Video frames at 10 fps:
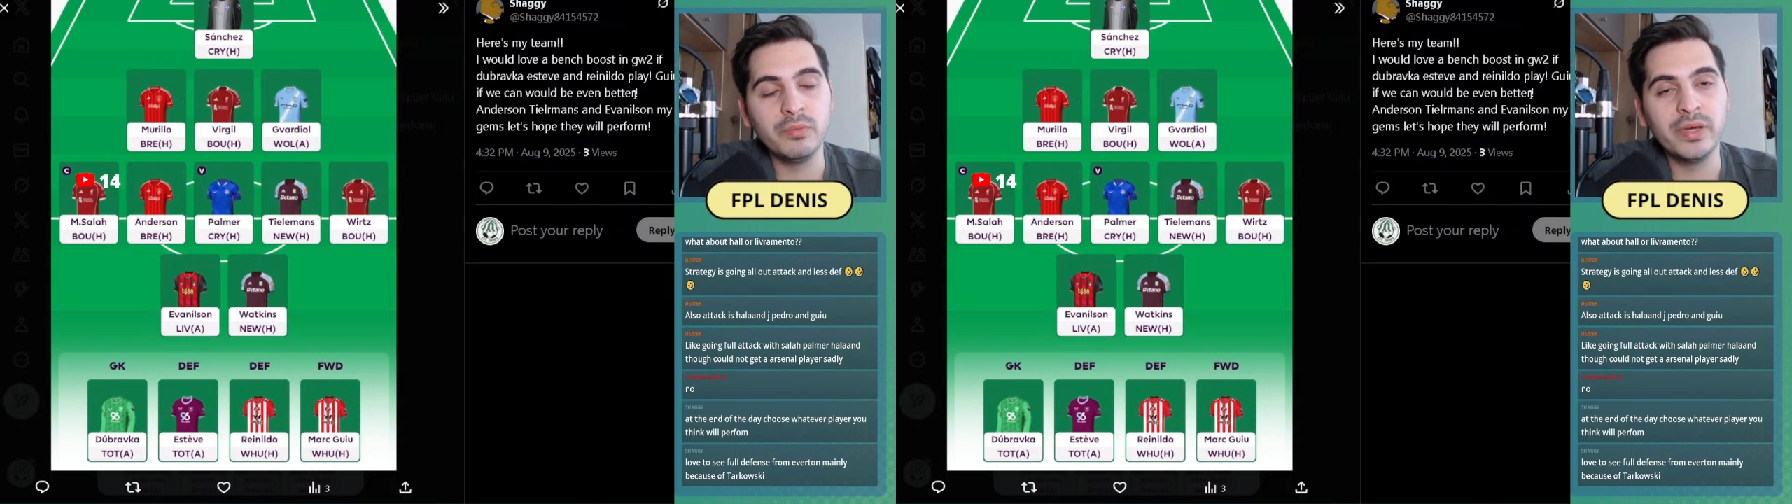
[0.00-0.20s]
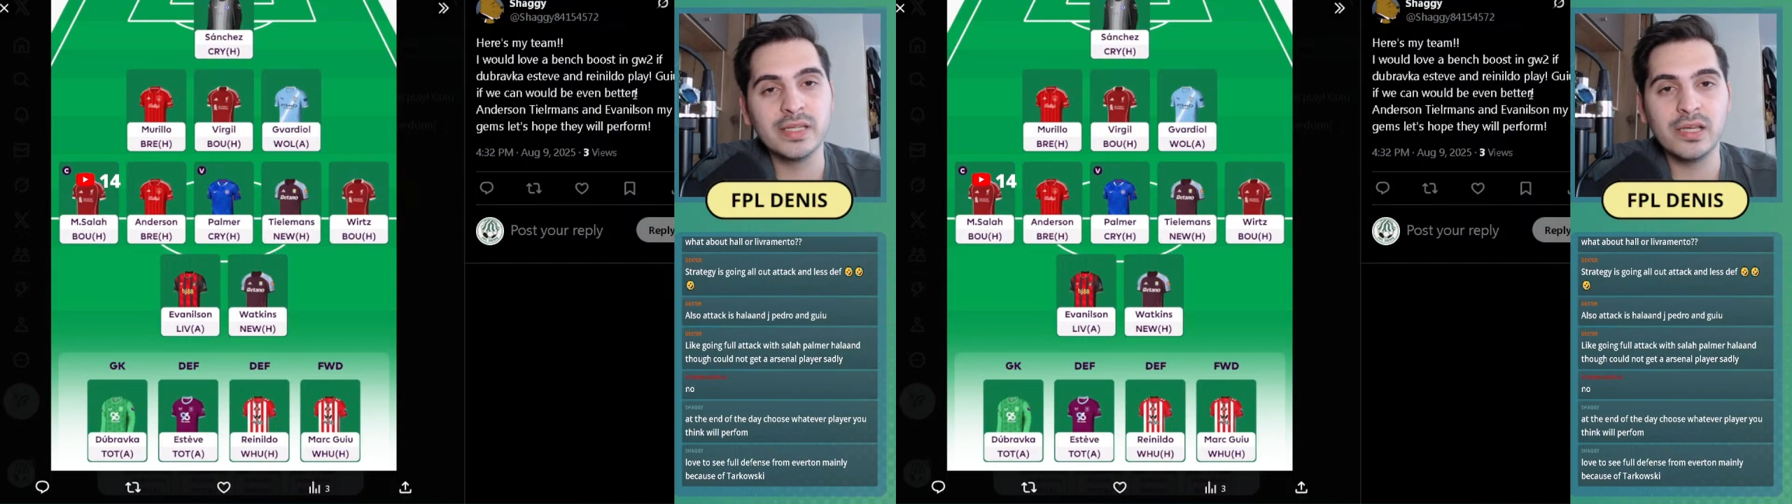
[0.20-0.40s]

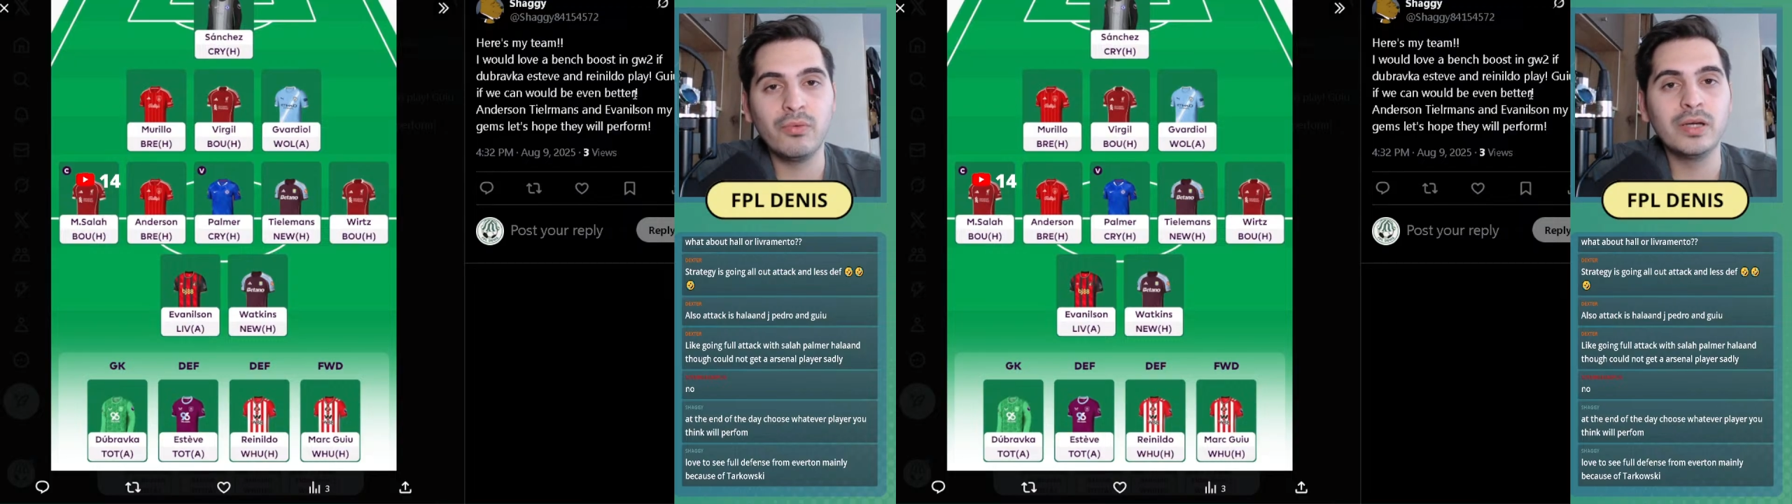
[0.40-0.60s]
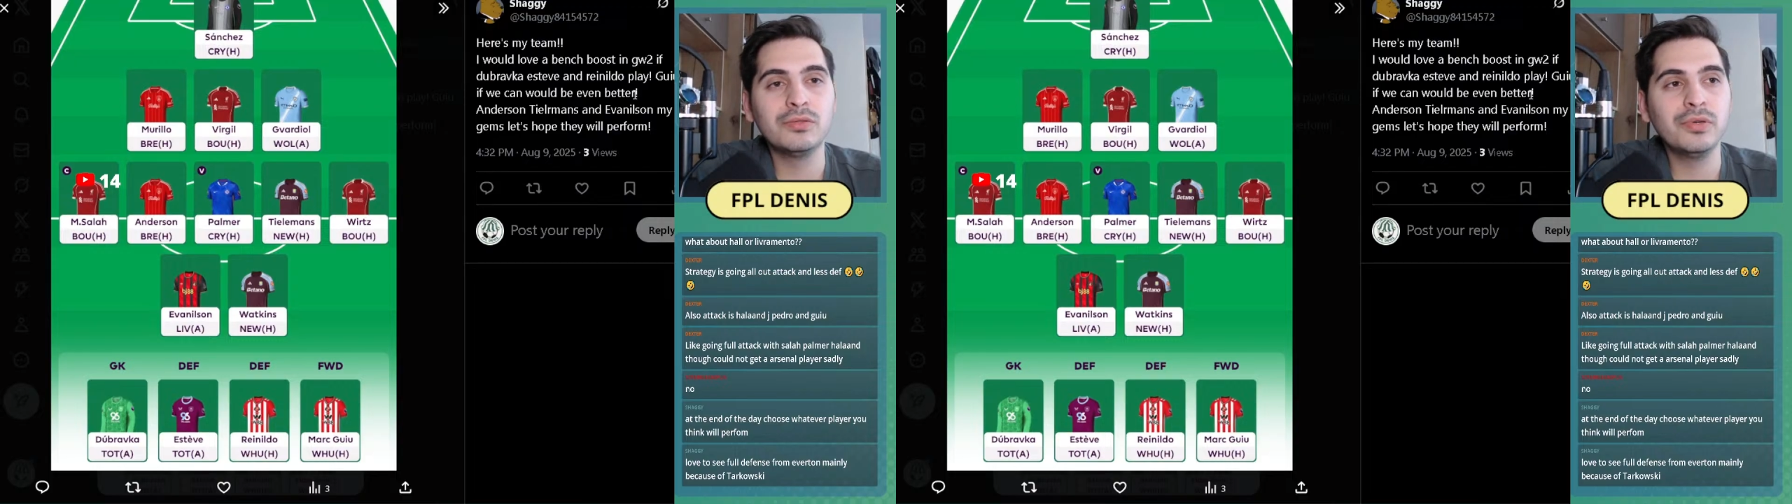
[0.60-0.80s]
because I
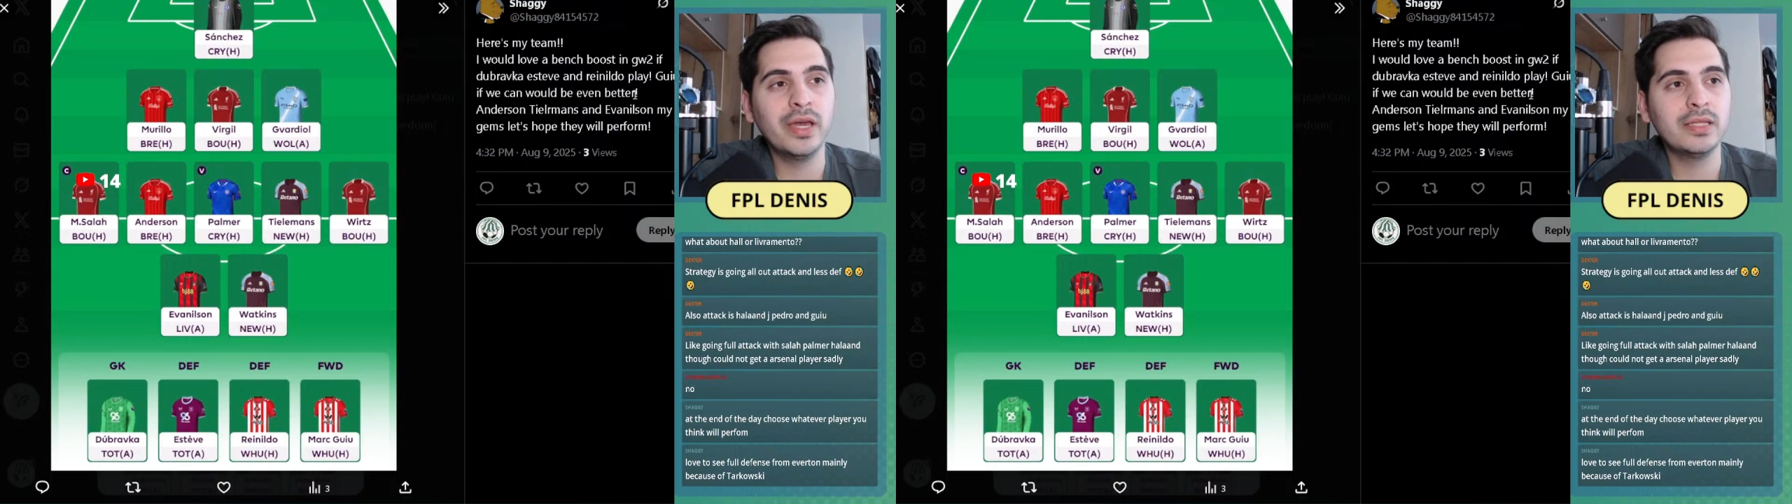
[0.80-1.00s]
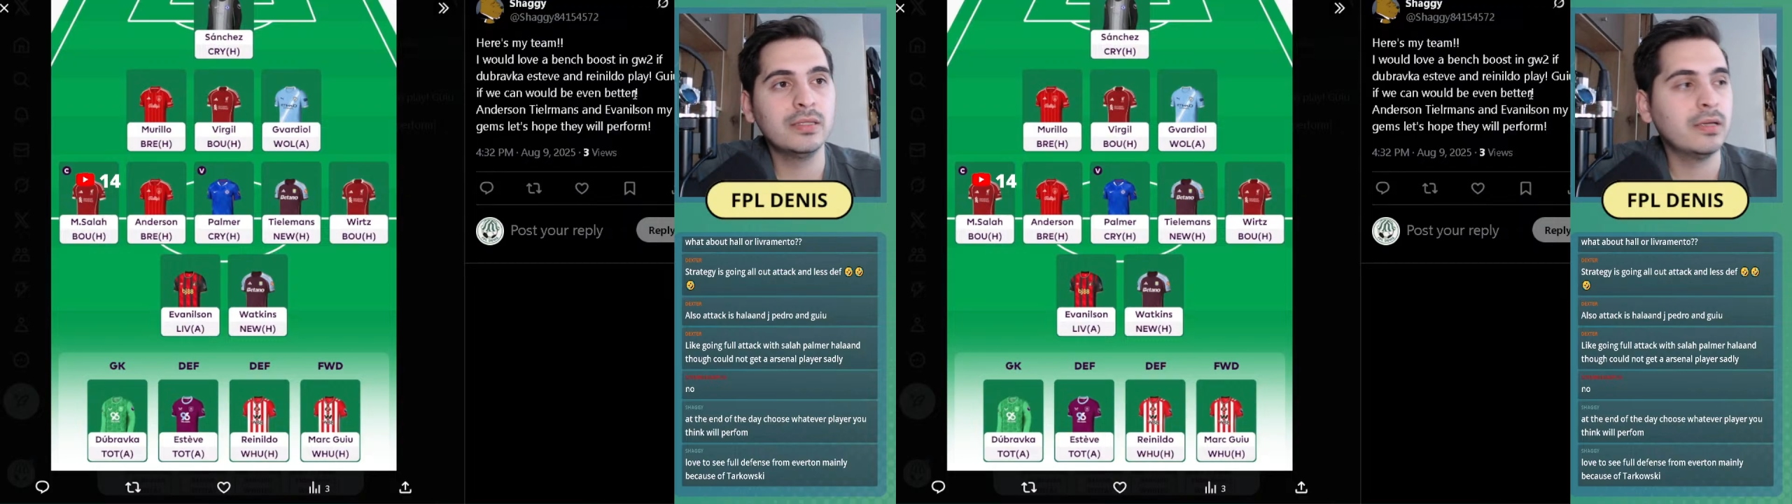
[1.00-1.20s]
want to
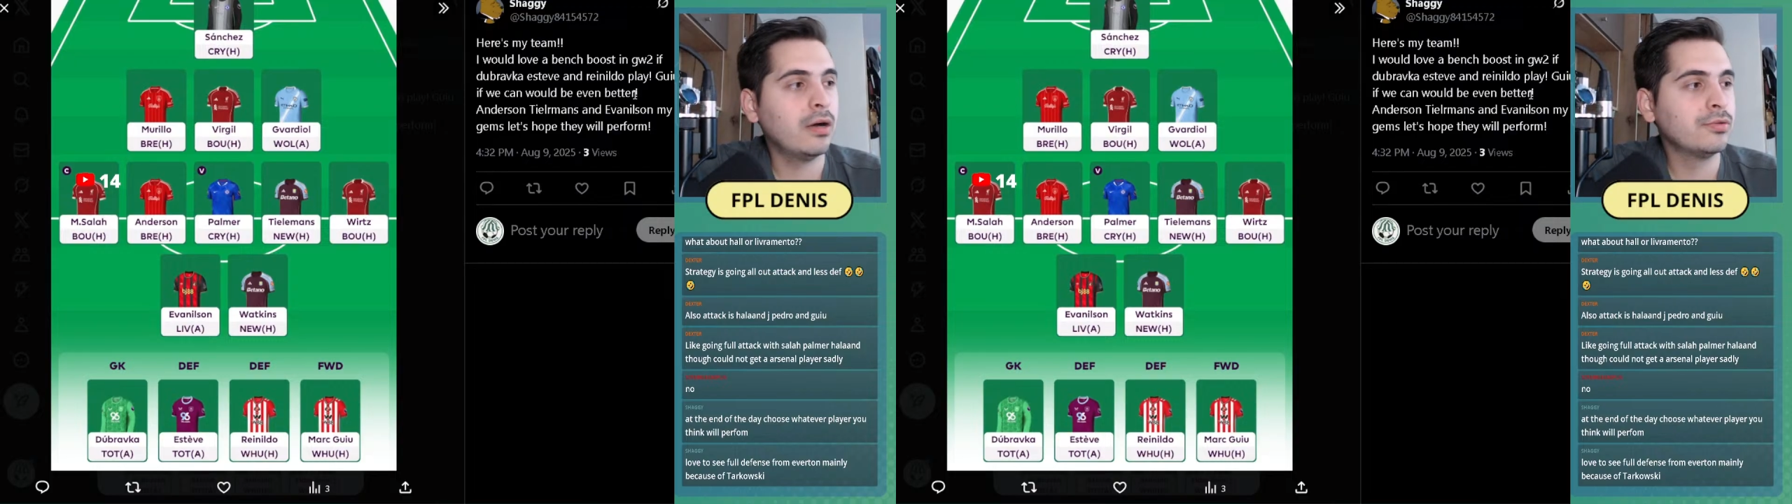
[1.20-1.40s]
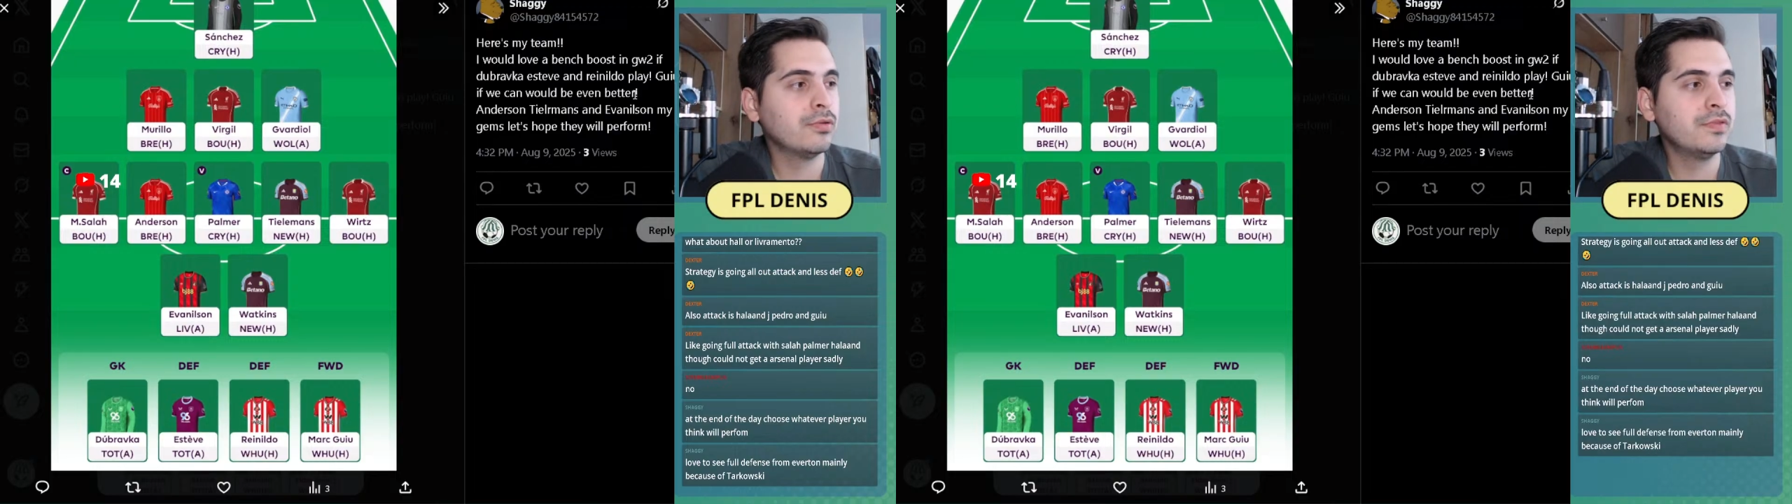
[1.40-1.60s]
get it
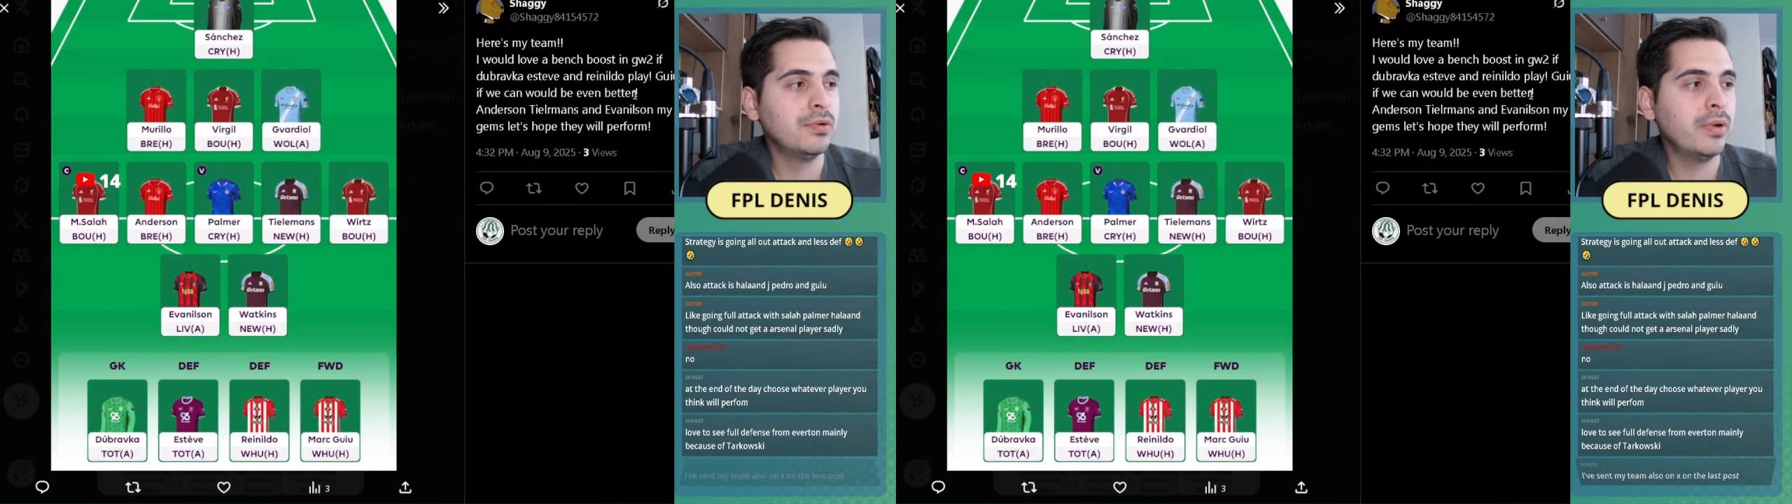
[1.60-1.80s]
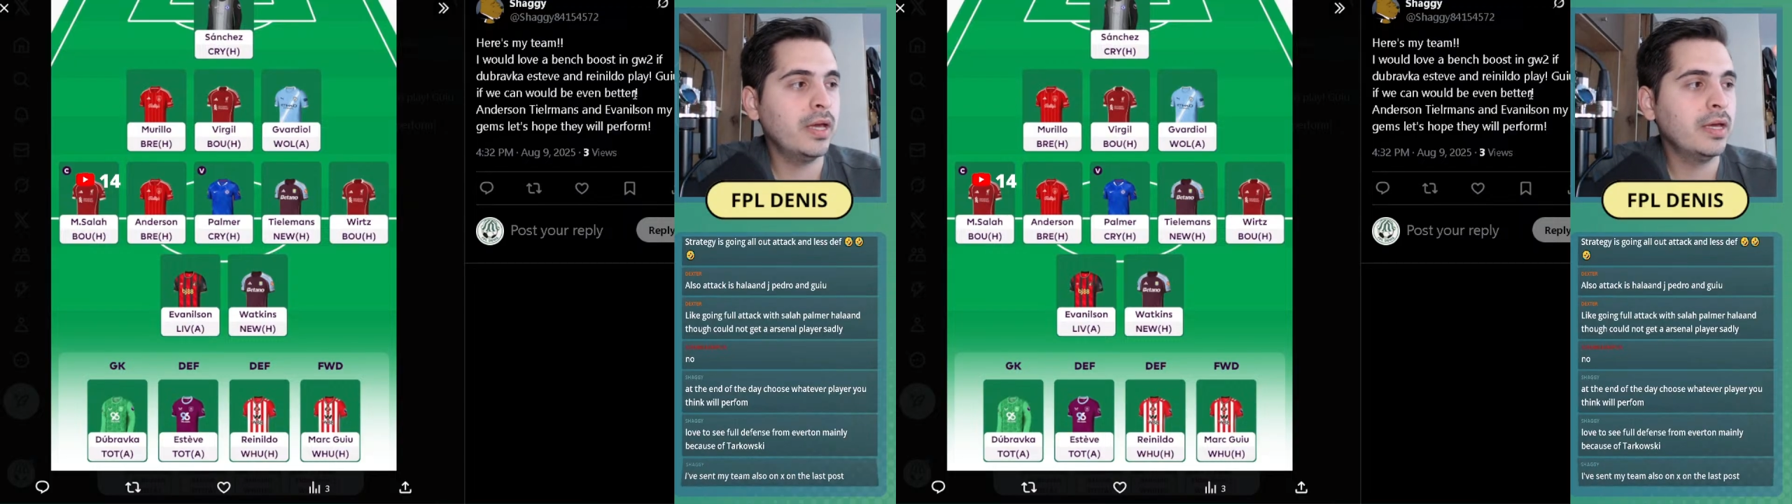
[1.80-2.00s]
out of the
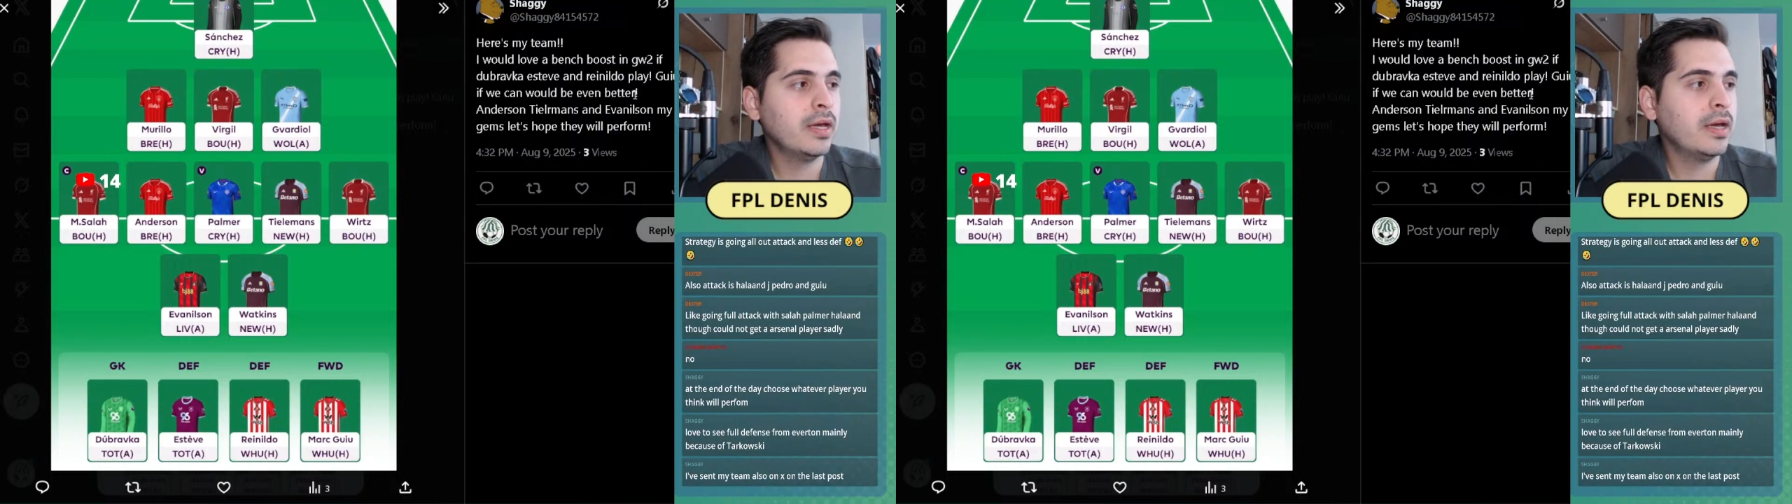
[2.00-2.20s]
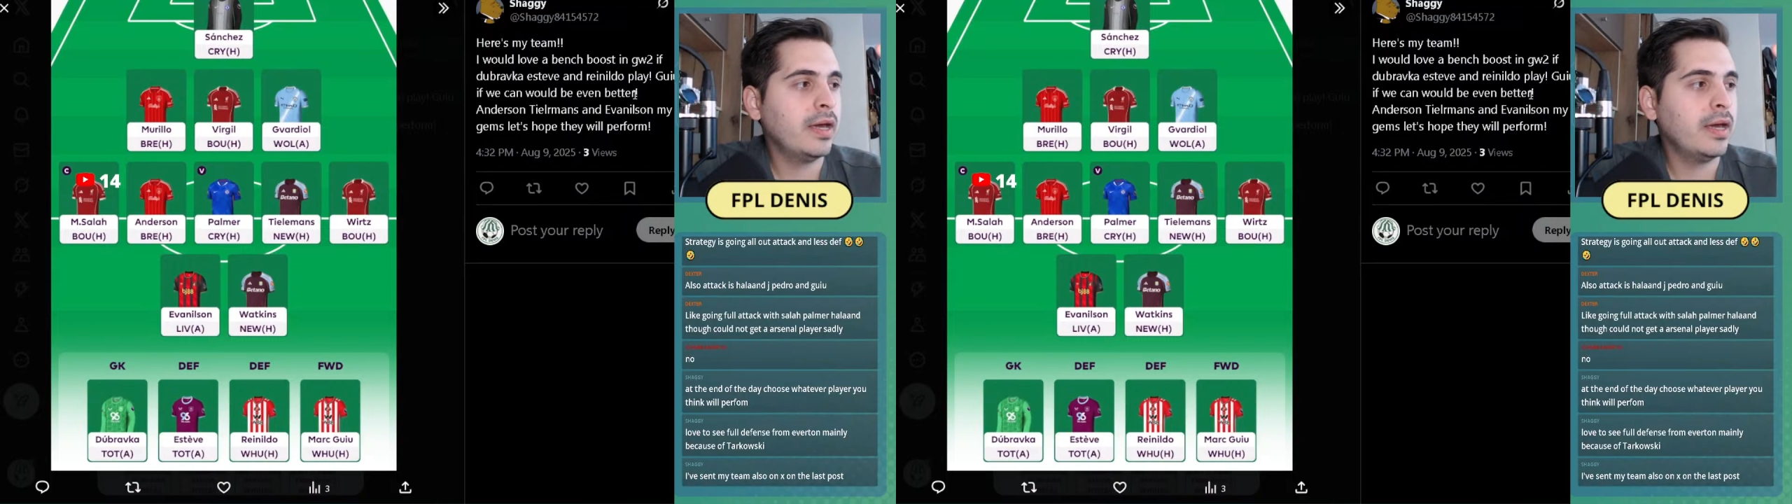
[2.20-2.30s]
way